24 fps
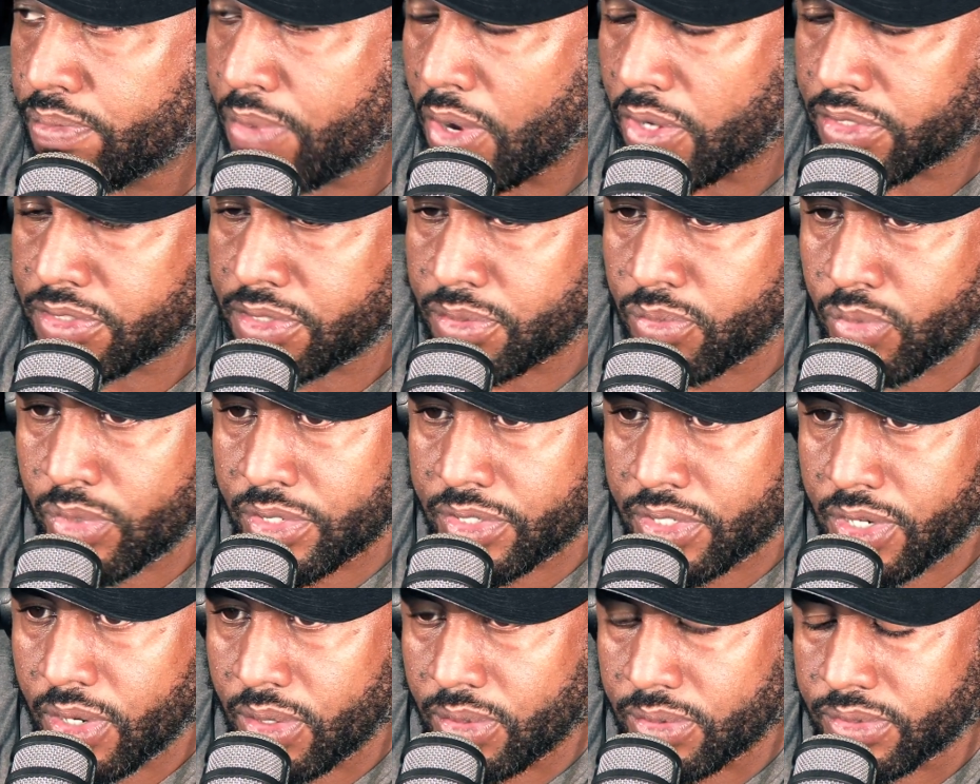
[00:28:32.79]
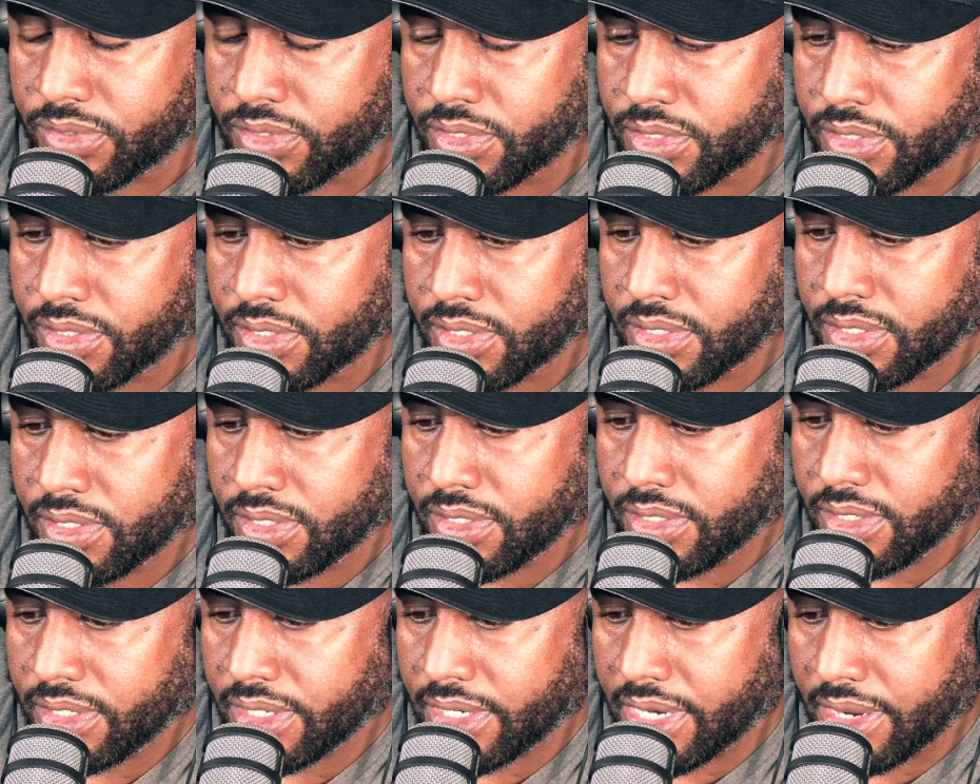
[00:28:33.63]
busting windows
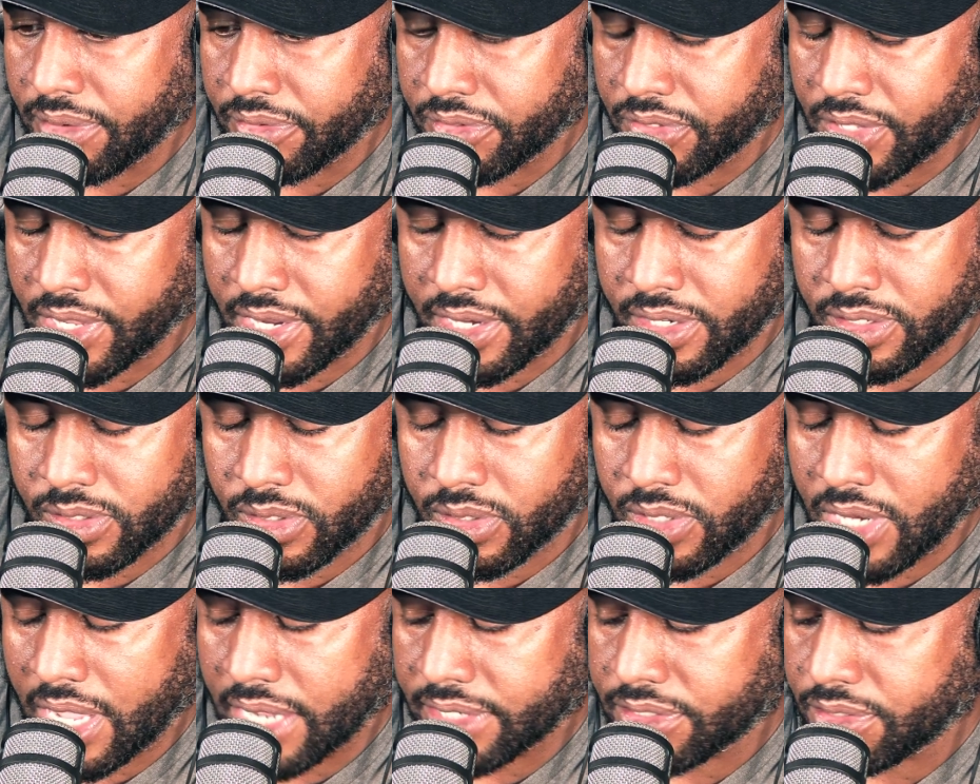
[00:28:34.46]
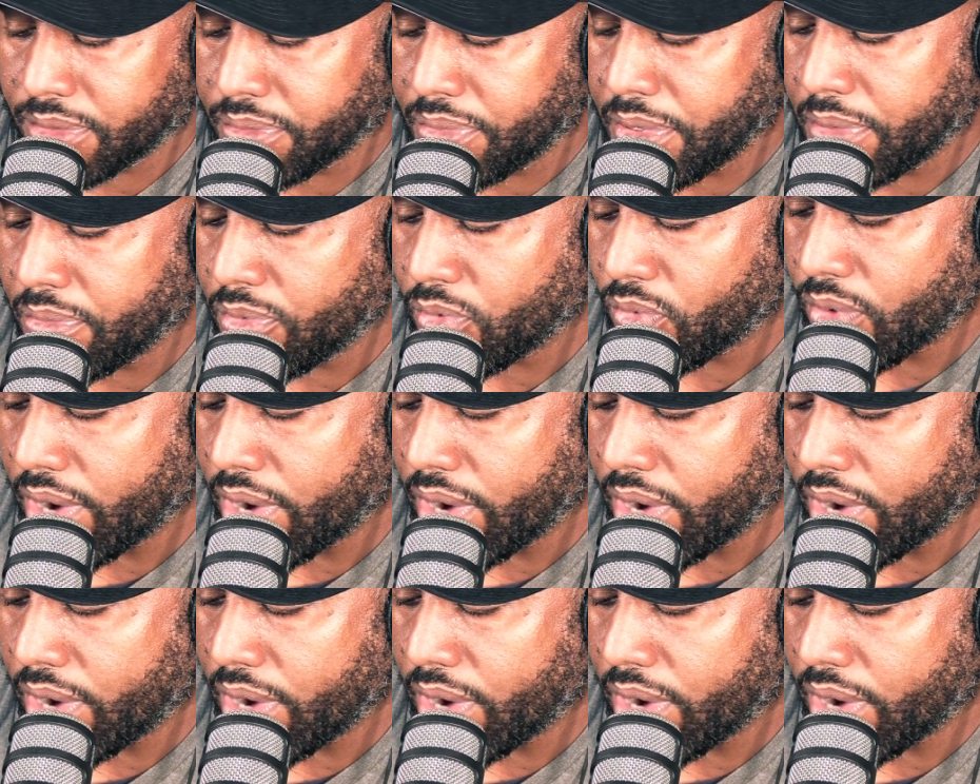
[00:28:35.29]
and everything. Look like some people